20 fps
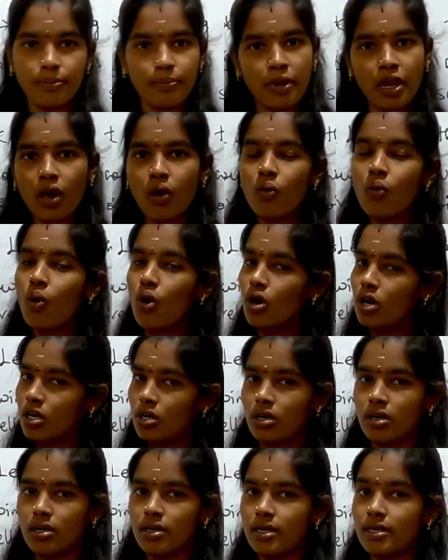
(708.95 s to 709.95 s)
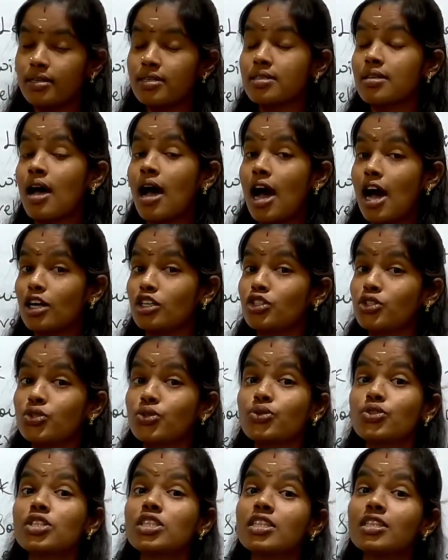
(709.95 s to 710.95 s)
plough, or it is hard
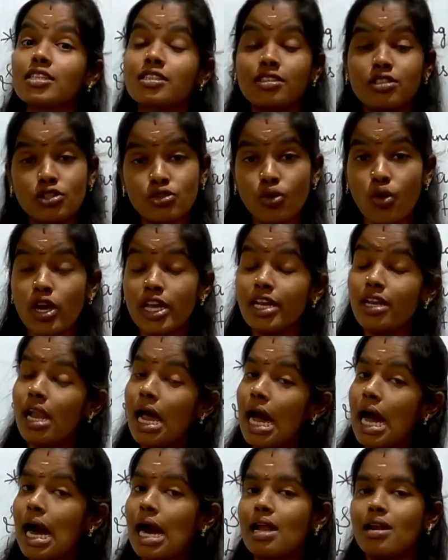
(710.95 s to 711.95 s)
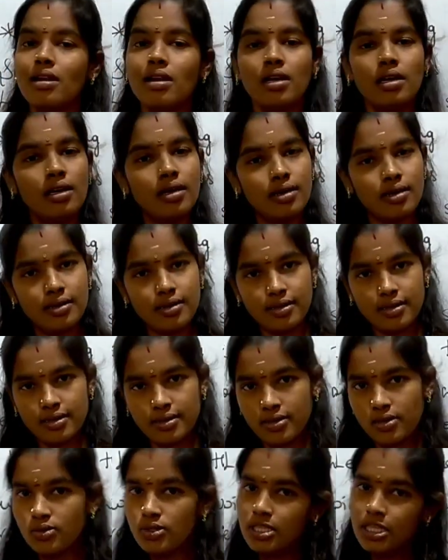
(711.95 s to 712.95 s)
to turn the soil
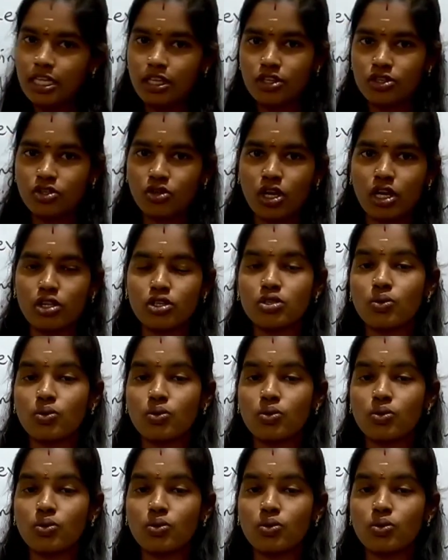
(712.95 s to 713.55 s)
or loosening the soil.